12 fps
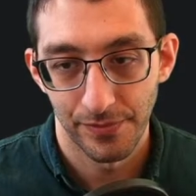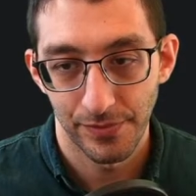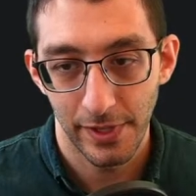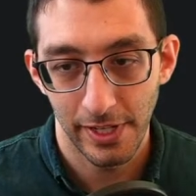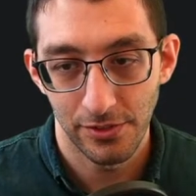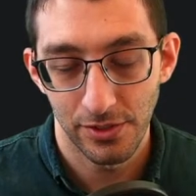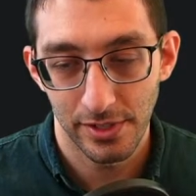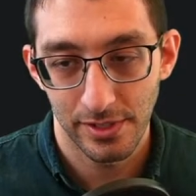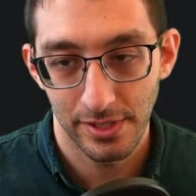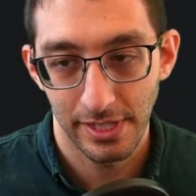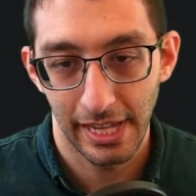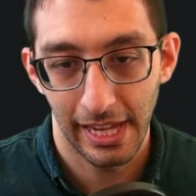They just
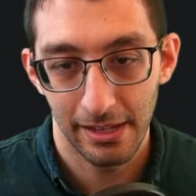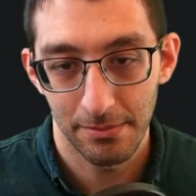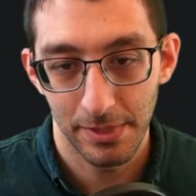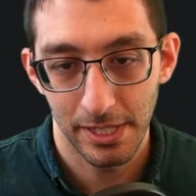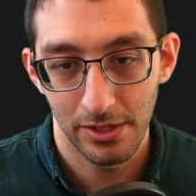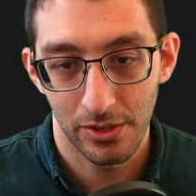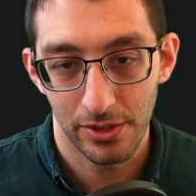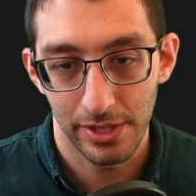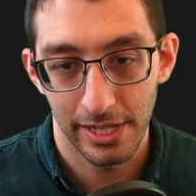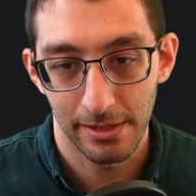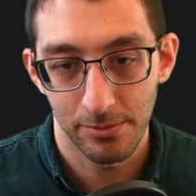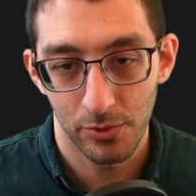can't be all
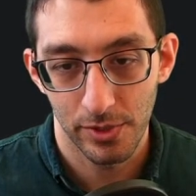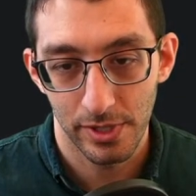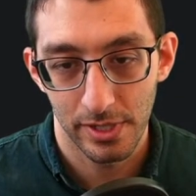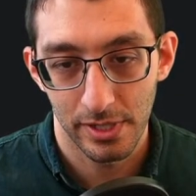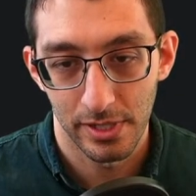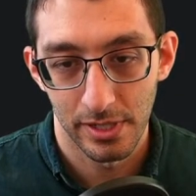that important.